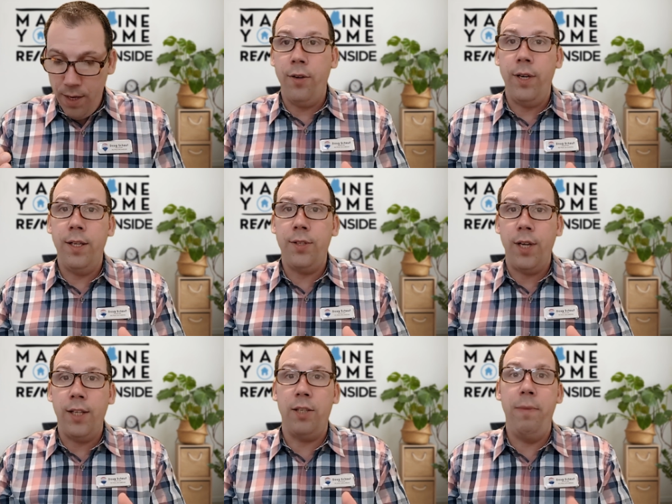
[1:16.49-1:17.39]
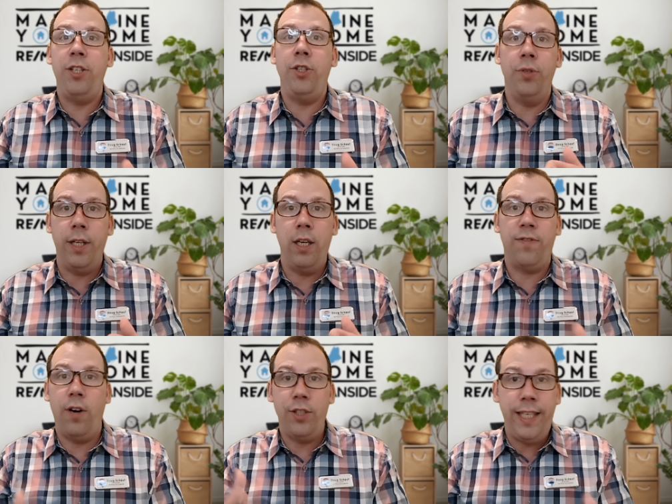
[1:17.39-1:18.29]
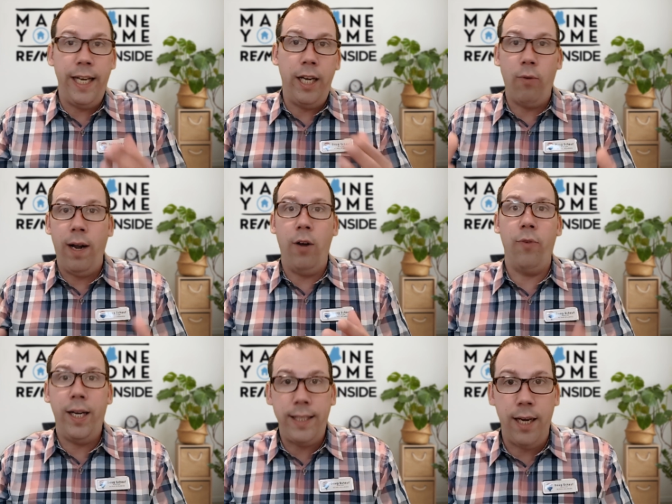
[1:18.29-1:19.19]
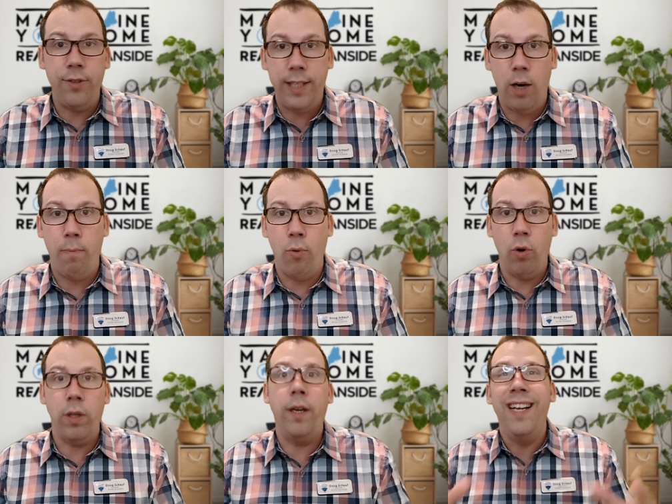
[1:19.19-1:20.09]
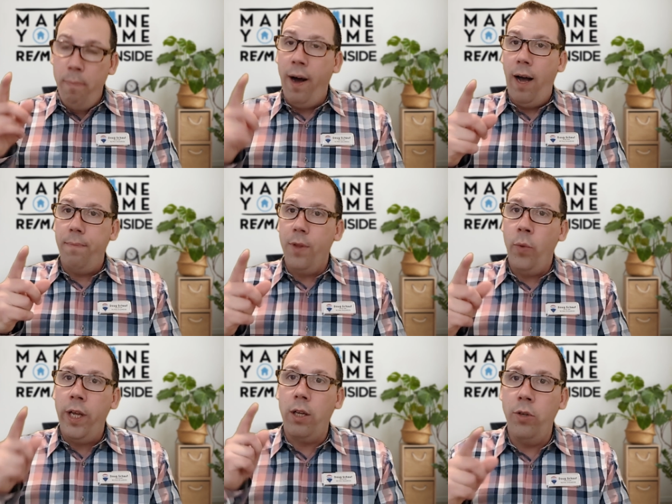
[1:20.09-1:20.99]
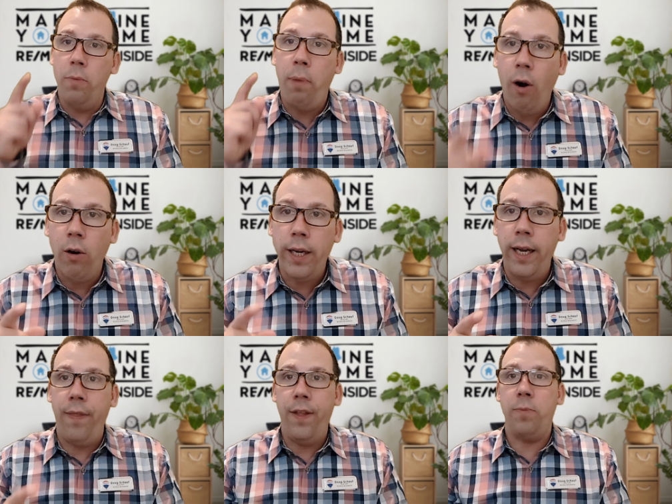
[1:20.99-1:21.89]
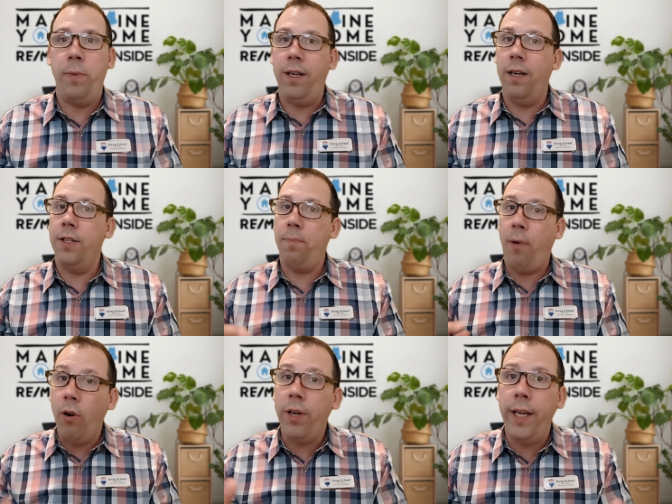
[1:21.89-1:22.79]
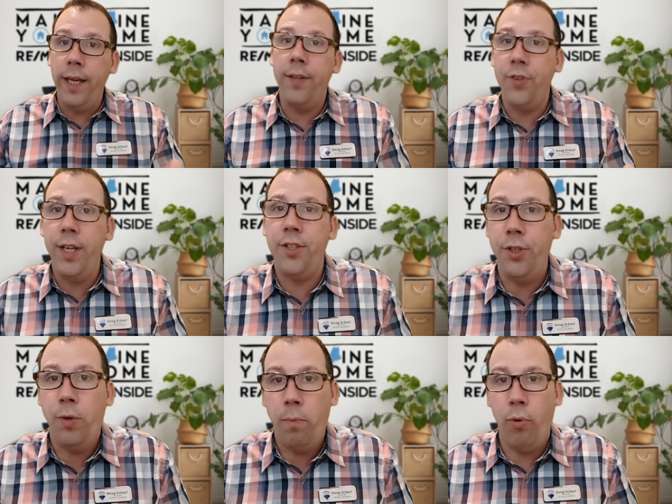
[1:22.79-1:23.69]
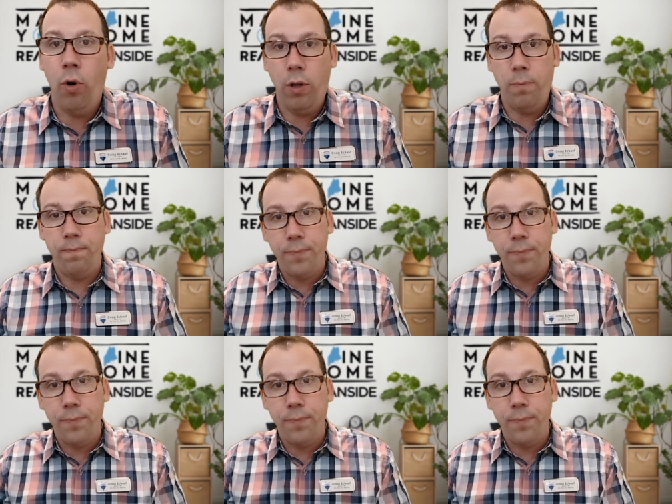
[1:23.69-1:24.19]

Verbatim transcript: There is uh, some issues there as far as getting around right downtown Portland. But we included parking on this because parking is an issue in Portland.